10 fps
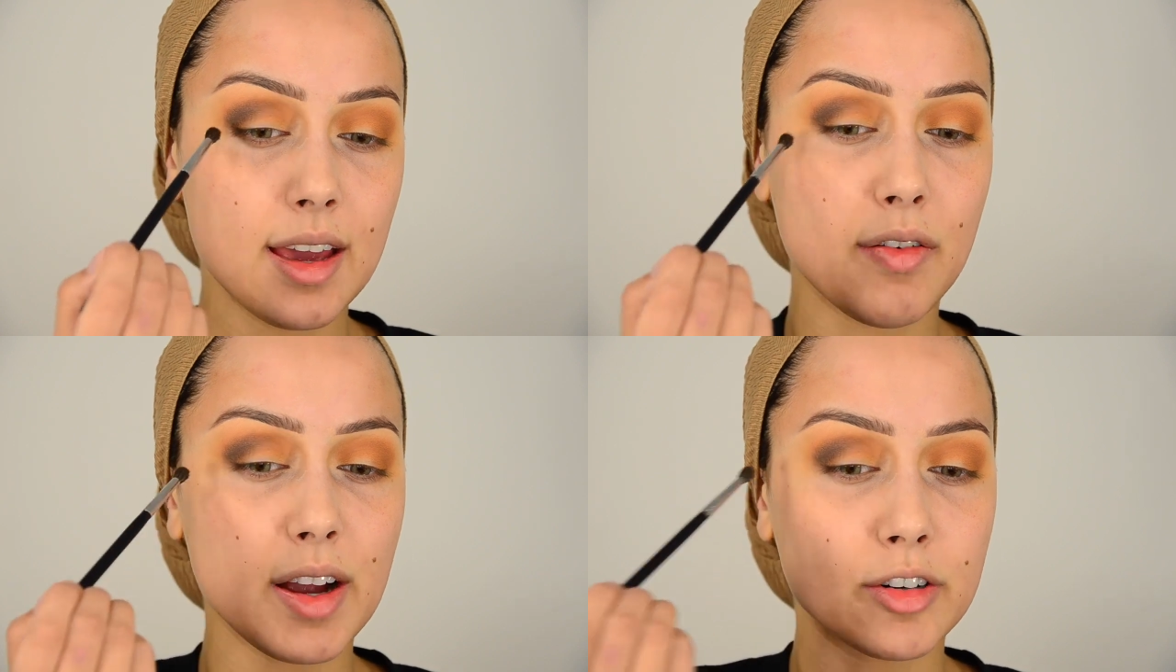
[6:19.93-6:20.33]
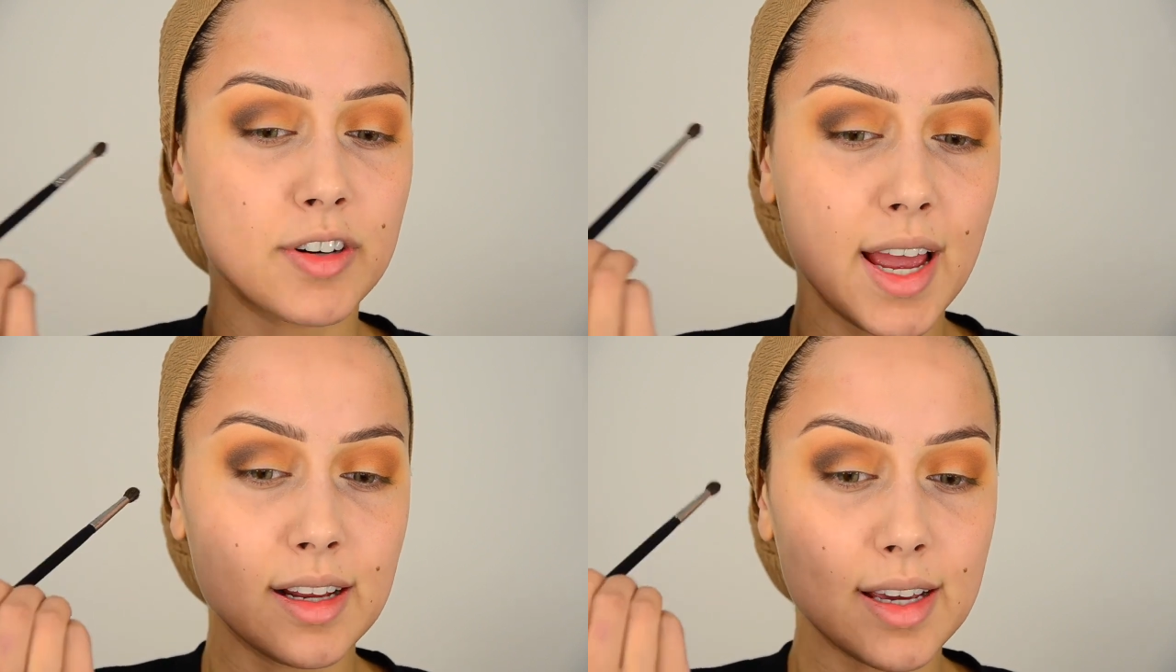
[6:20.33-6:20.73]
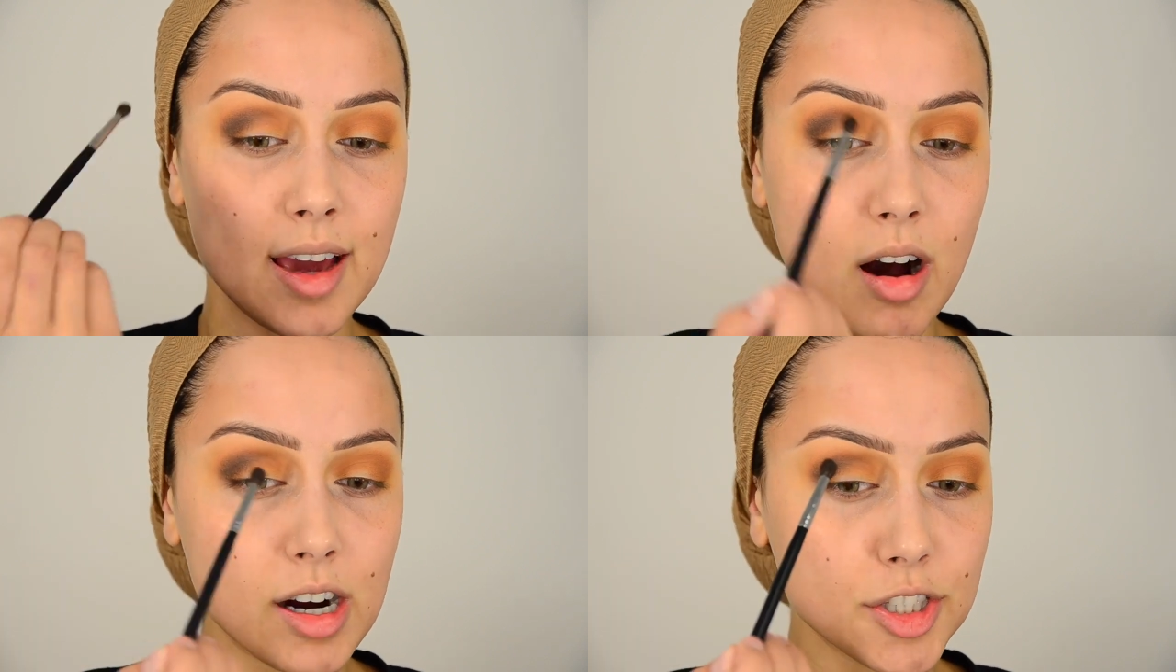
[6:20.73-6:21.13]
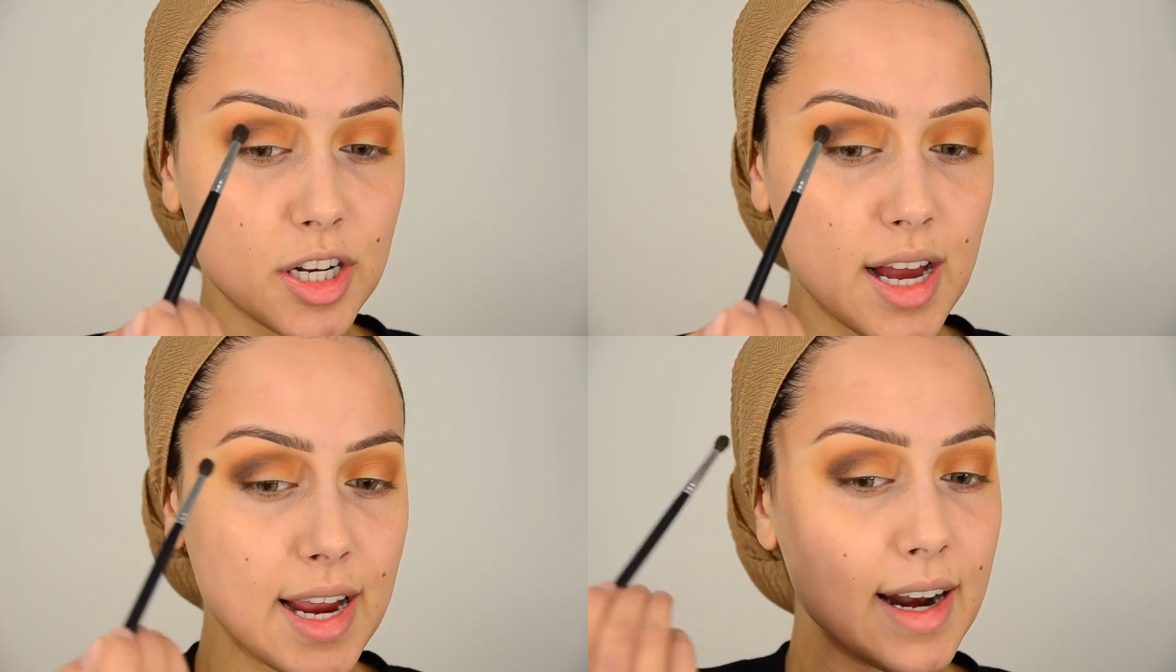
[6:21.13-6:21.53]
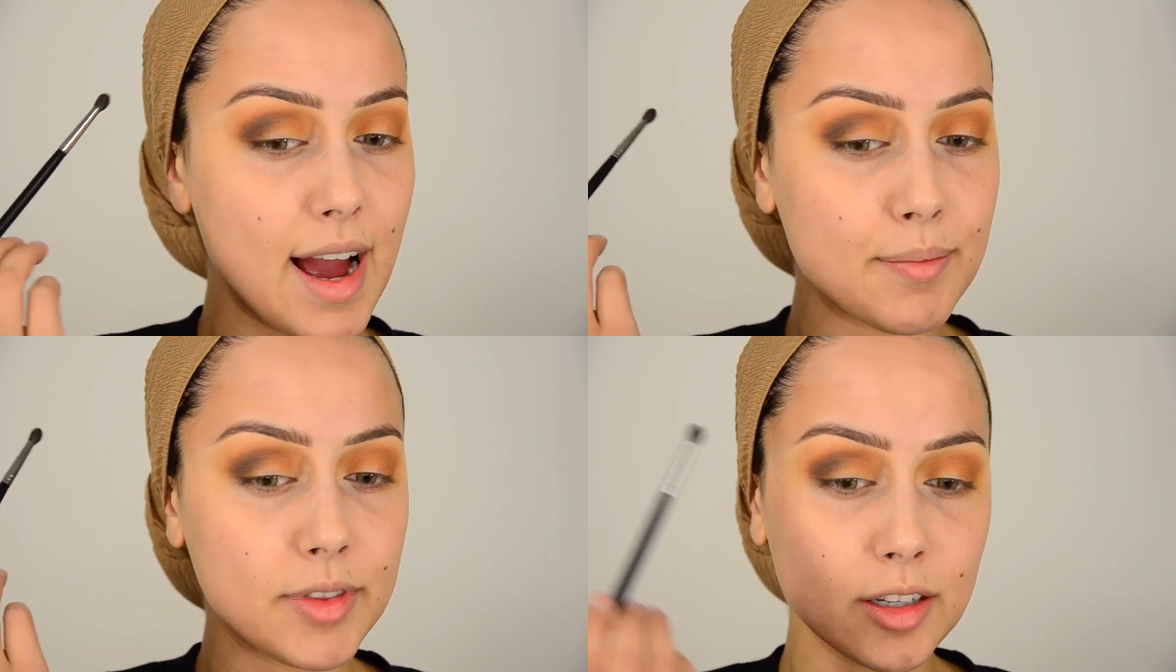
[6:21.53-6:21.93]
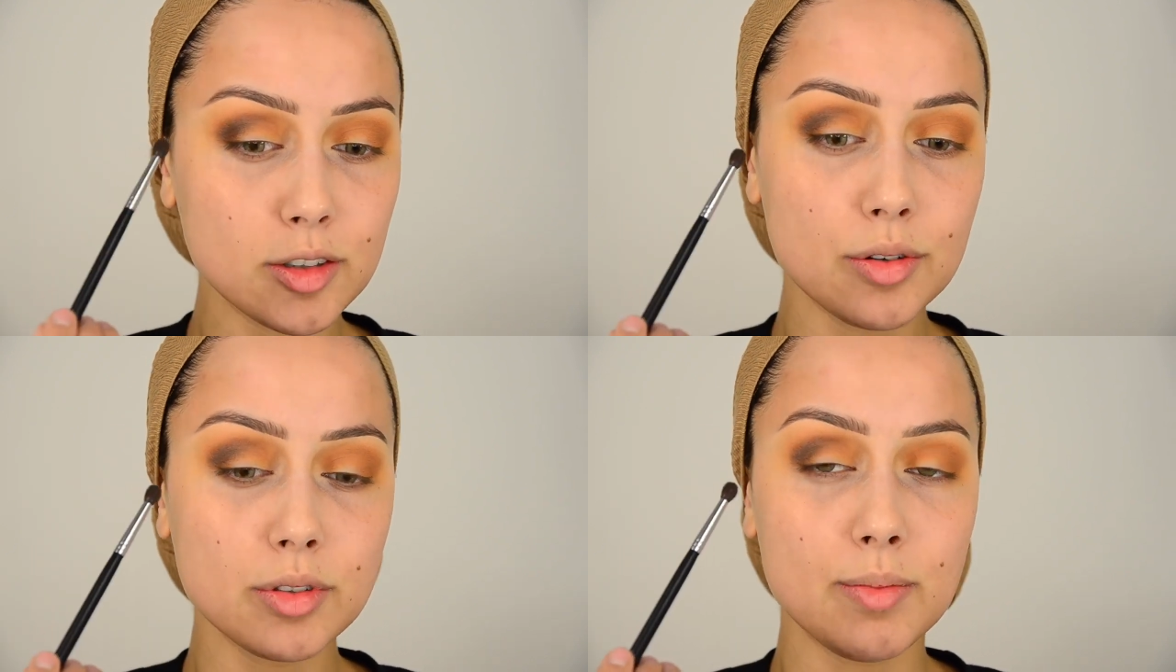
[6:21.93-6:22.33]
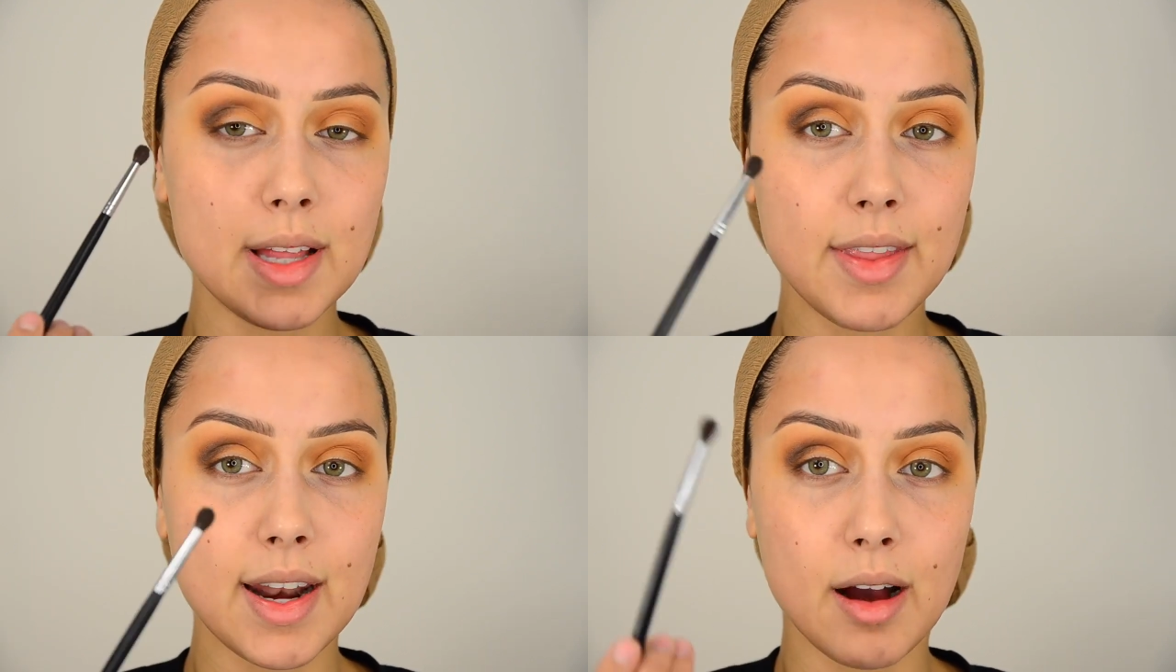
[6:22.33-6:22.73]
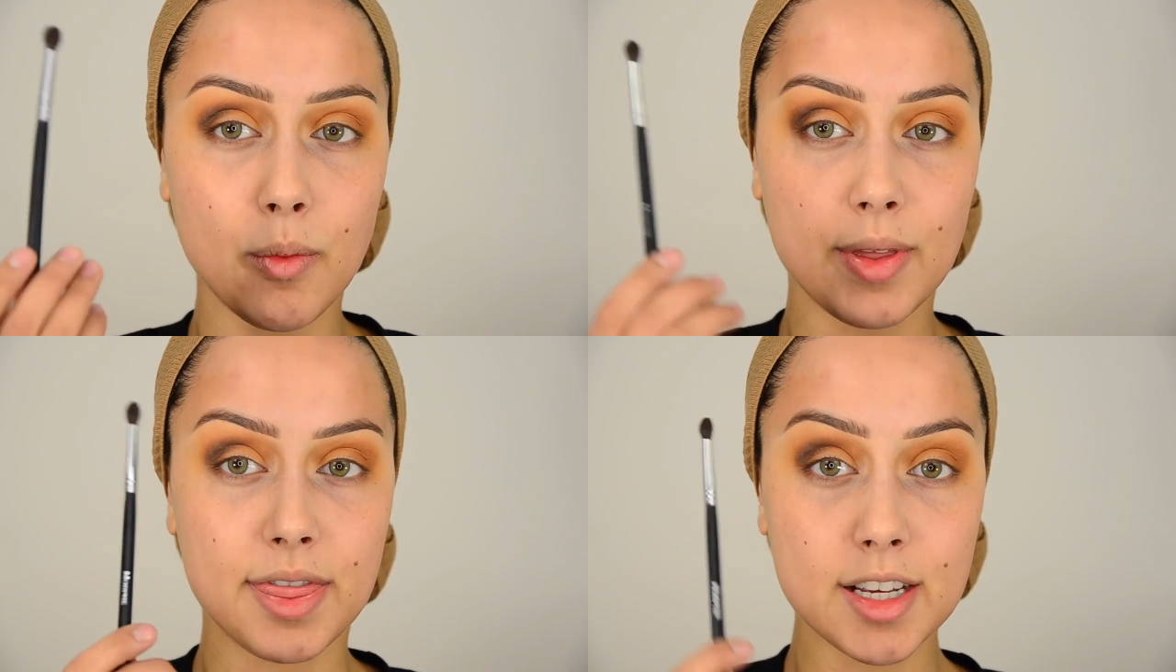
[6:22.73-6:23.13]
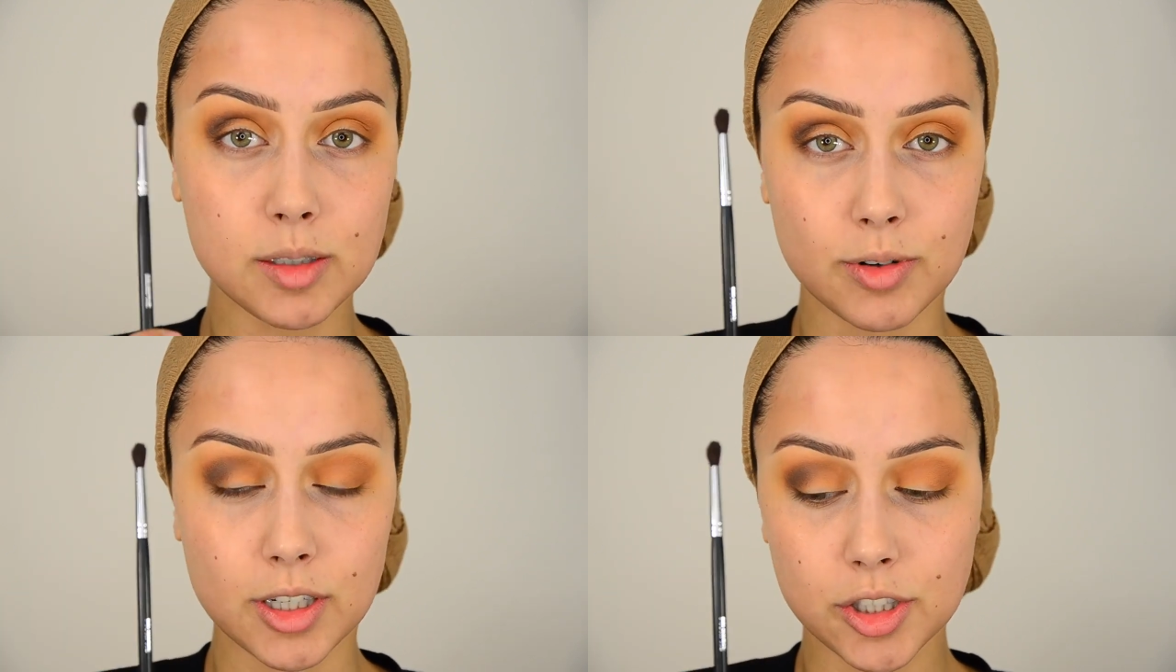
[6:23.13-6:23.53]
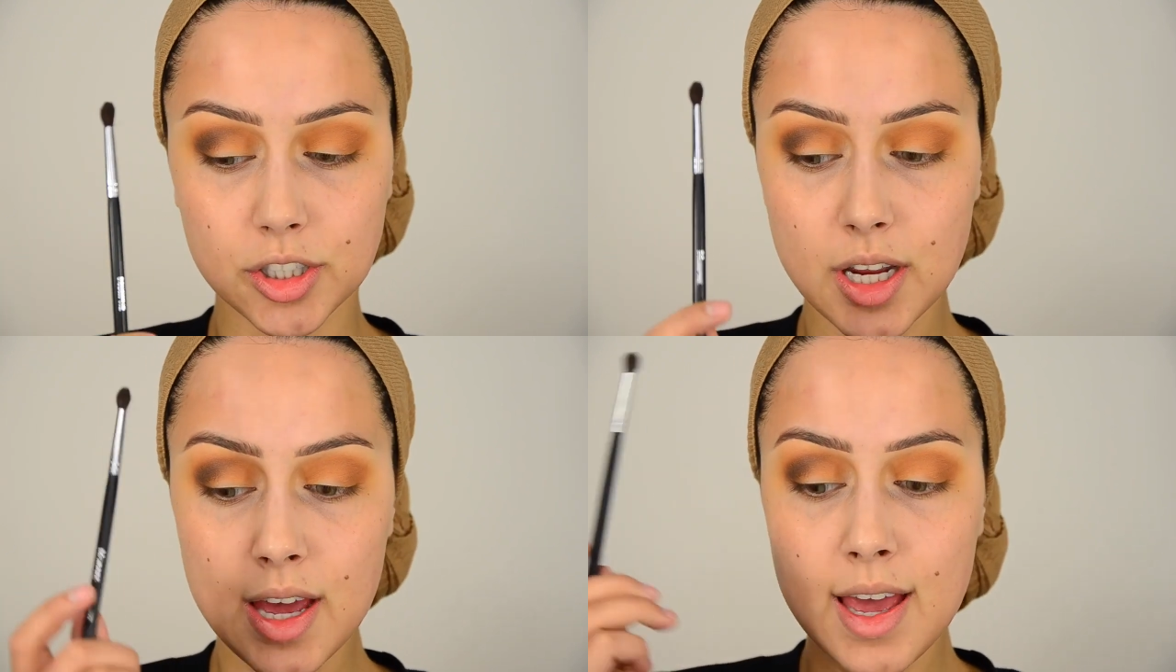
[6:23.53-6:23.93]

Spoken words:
If I create a harsh line, I'm not going to blend it out with this brush.